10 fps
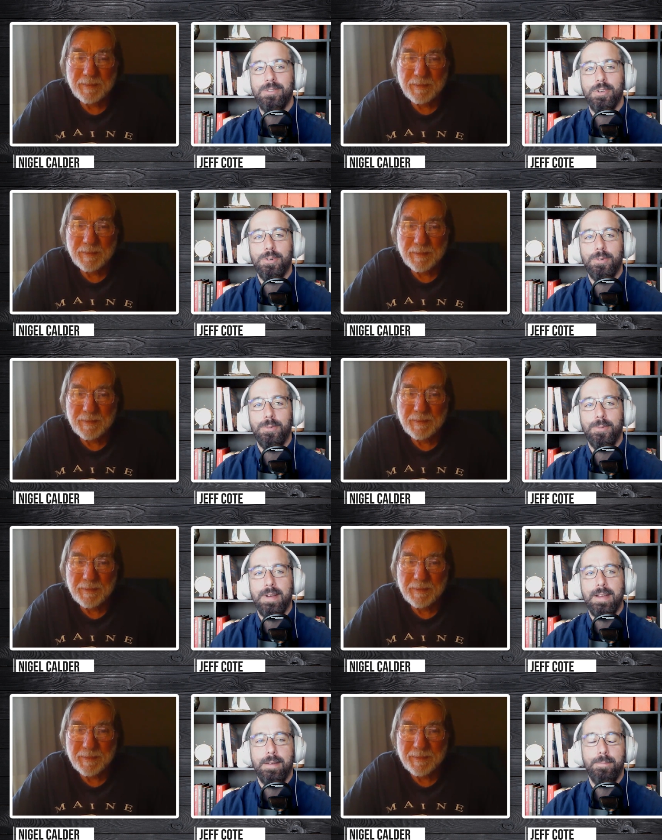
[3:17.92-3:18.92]

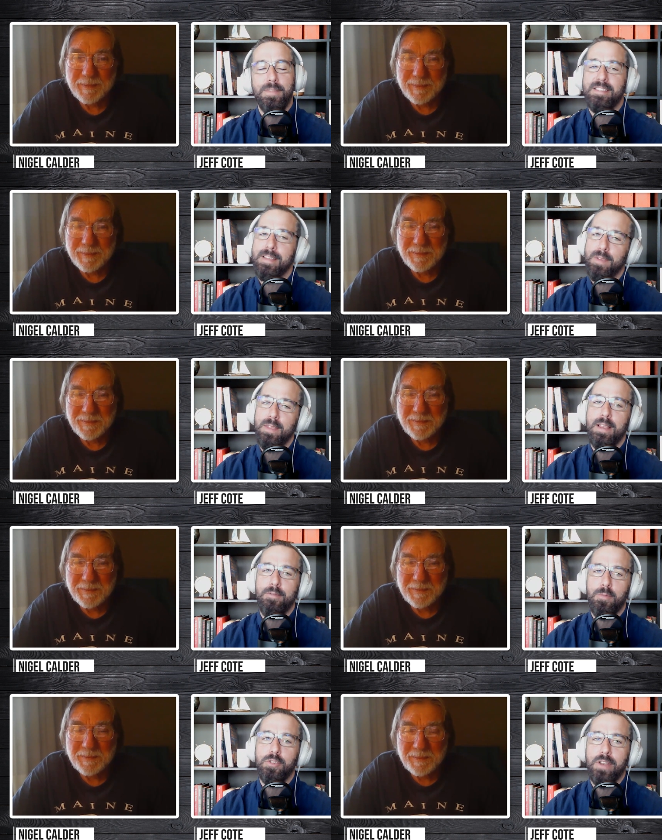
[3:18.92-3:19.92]
Speaker 1: So it's something that
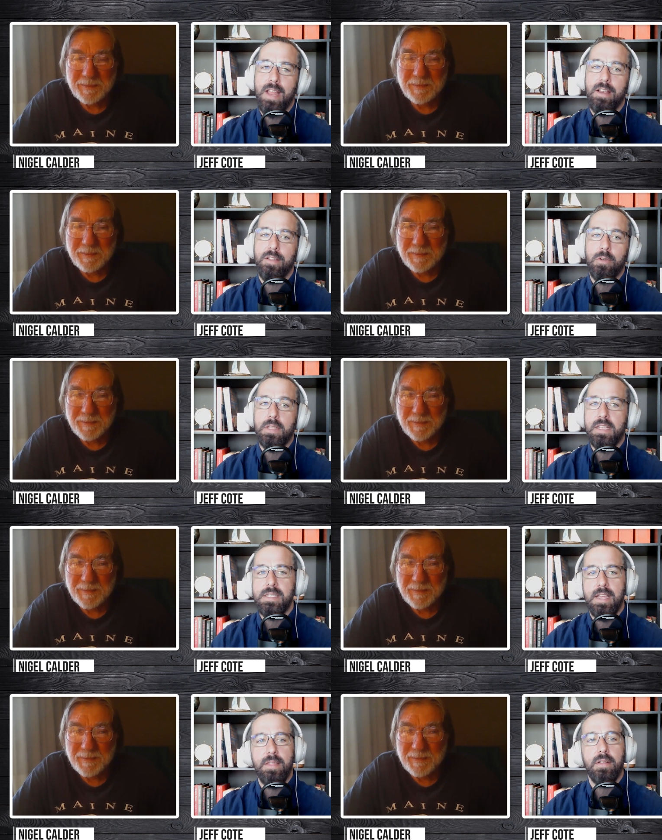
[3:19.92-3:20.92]
everyone should add on their
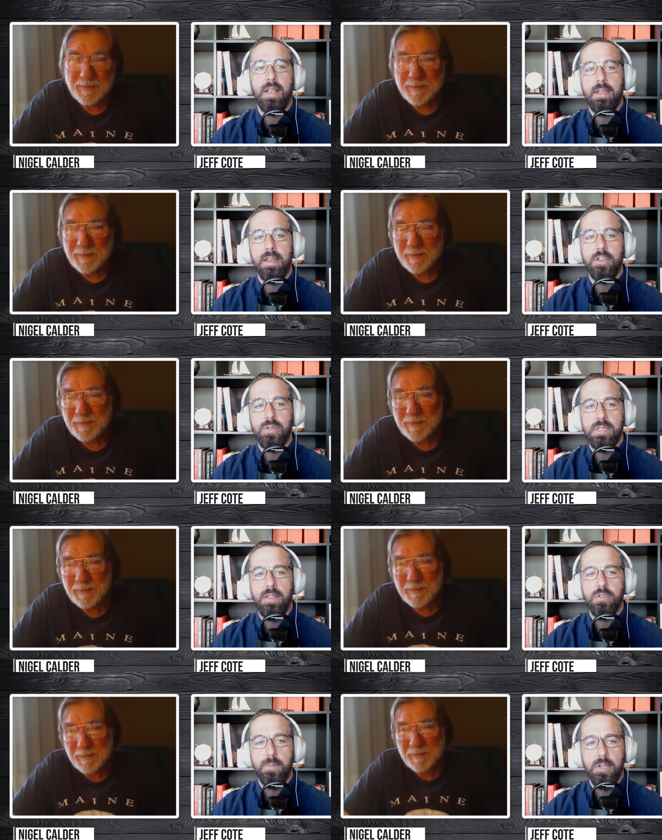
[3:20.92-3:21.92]
list. And like Nigel
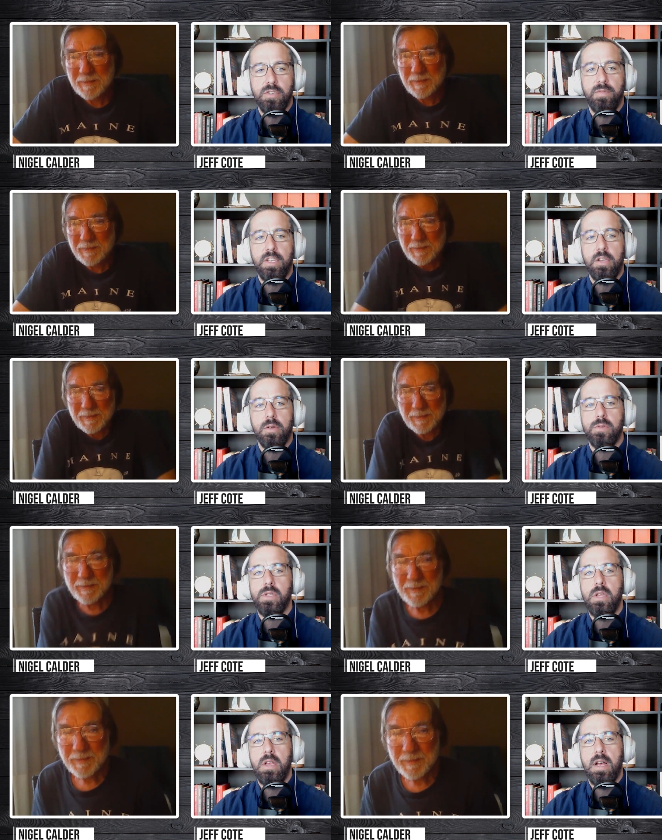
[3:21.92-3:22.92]
said, there's a bunch of
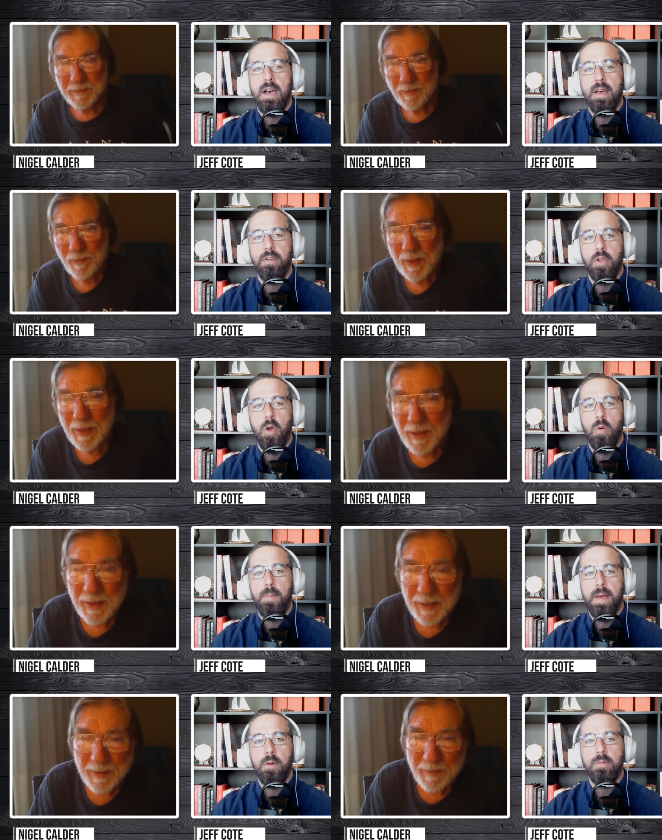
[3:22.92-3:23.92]
videos on how to go
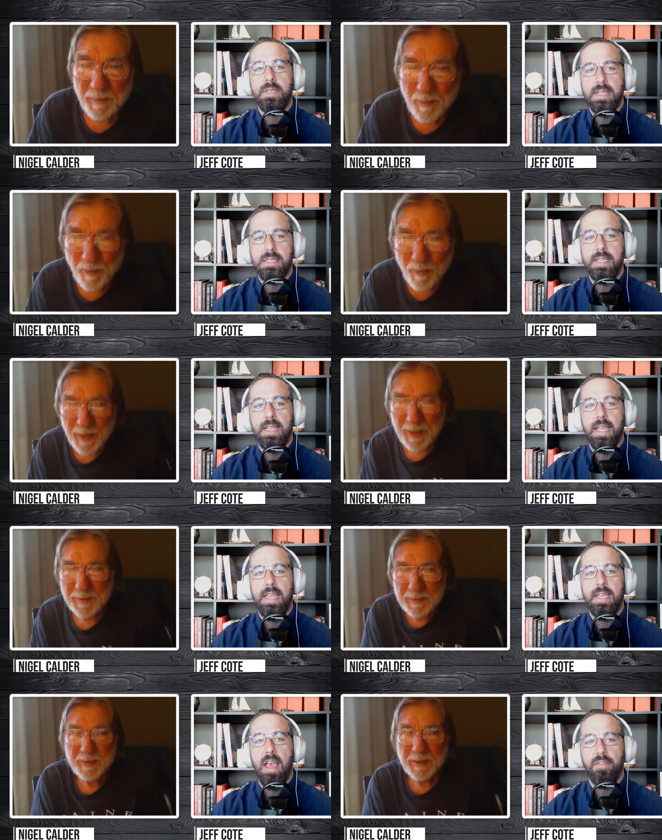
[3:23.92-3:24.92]
about testing
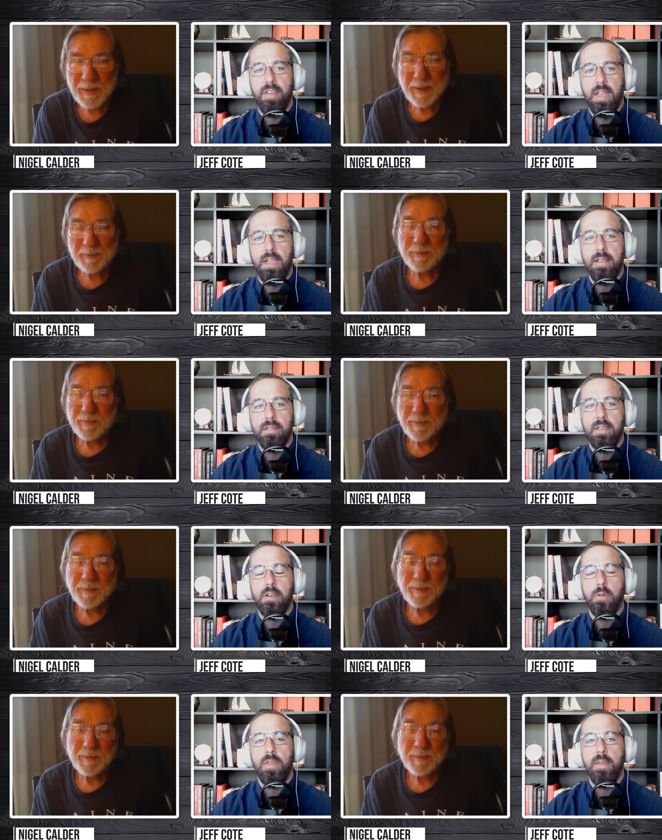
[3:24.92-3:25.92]
a galvanic
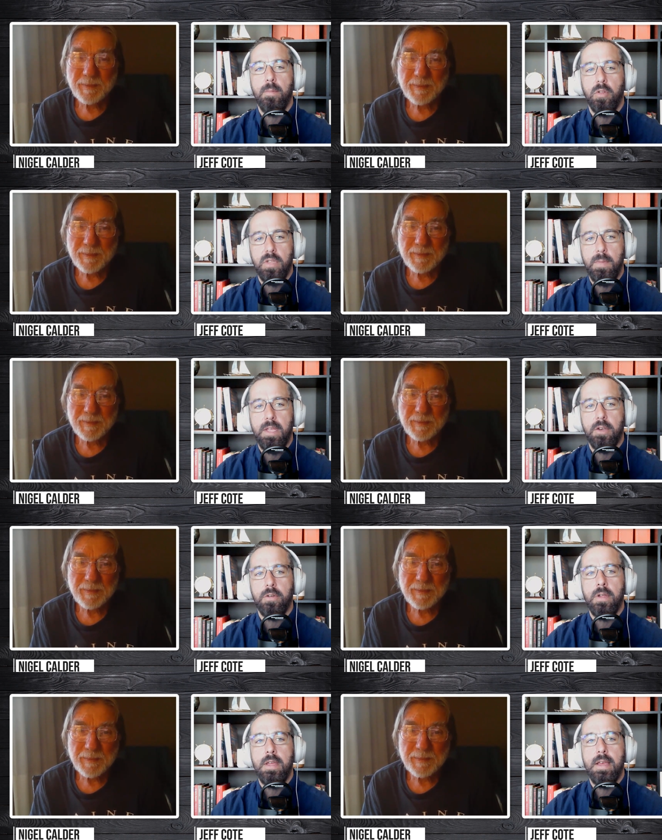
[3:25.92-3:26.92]
isolator with a
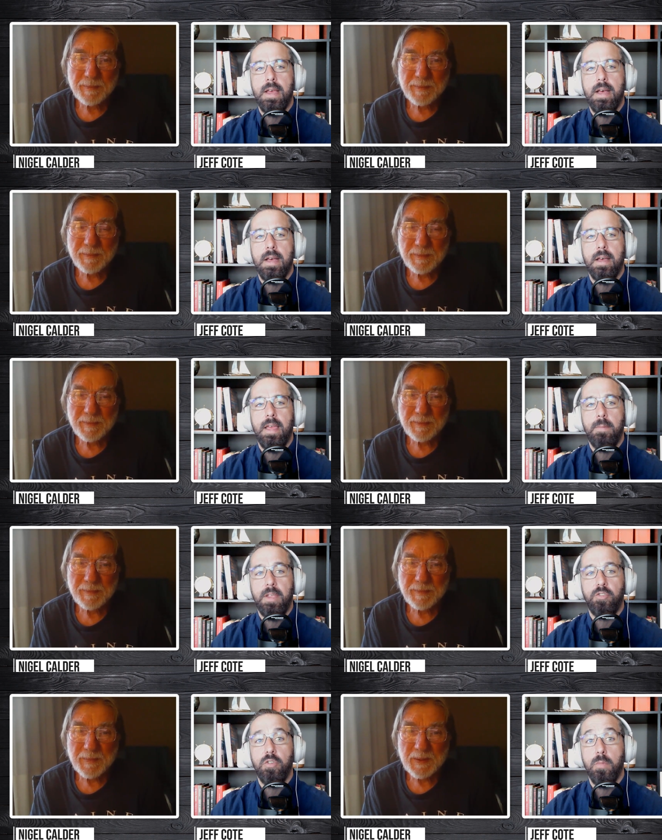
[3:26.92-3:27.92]
multimeter, and
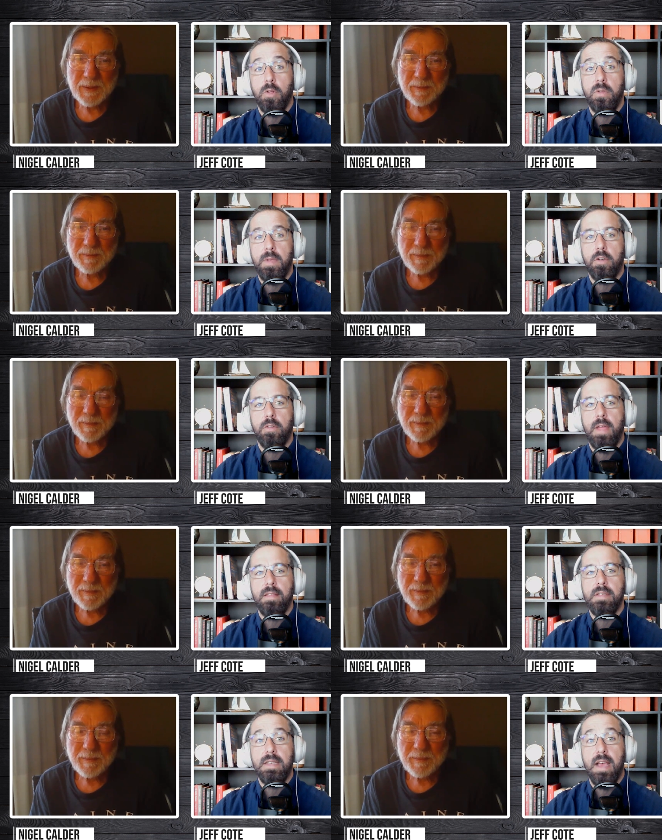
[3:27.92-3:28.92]
make sure your multimeter
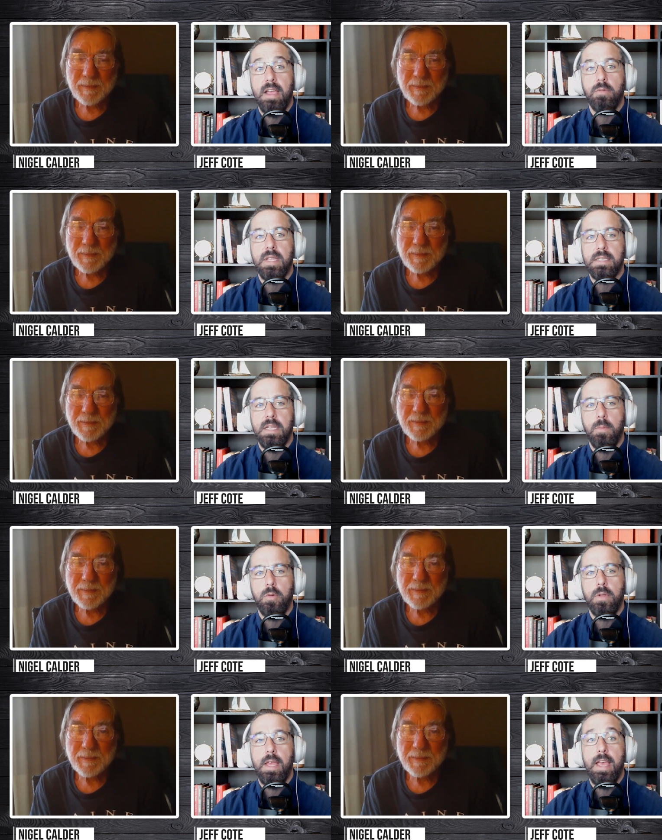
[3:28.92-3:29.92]
has a diode testing
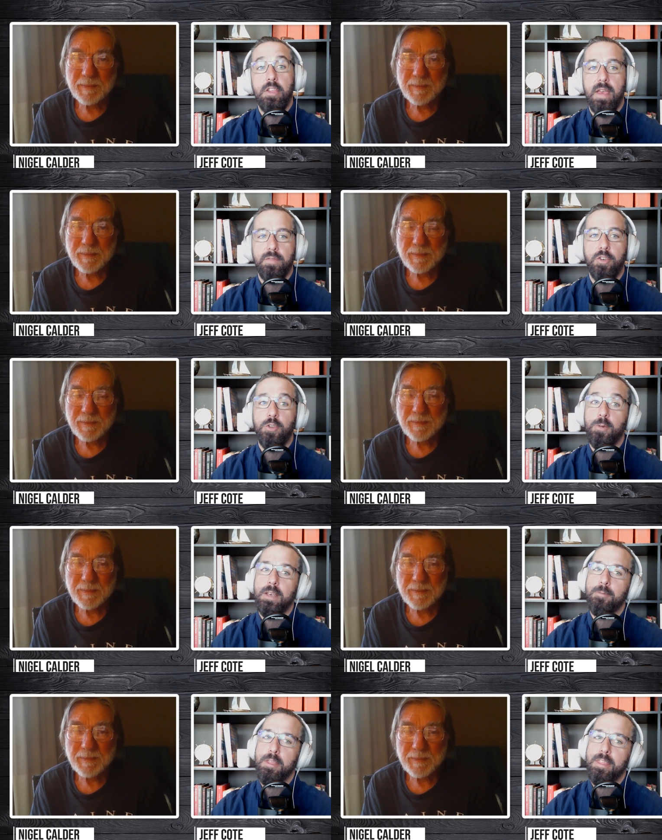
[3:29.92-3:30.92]
mode. And you have to do
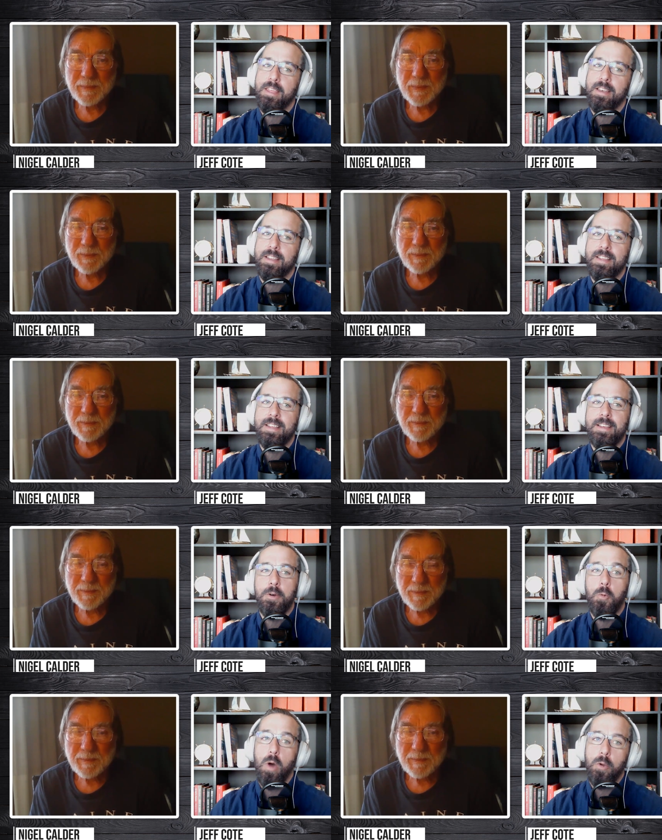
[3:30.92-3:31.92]
it within
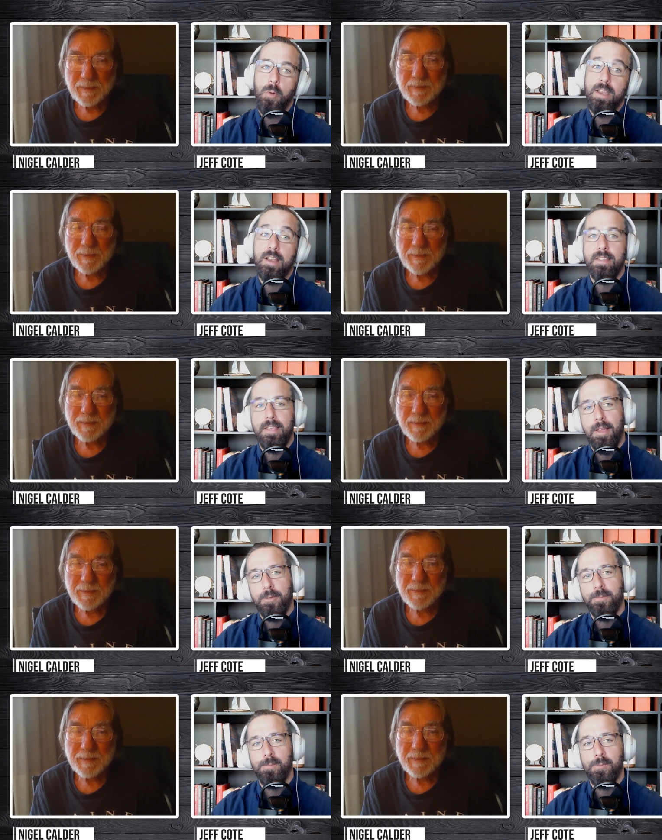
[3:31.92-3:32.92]
one way, not the other.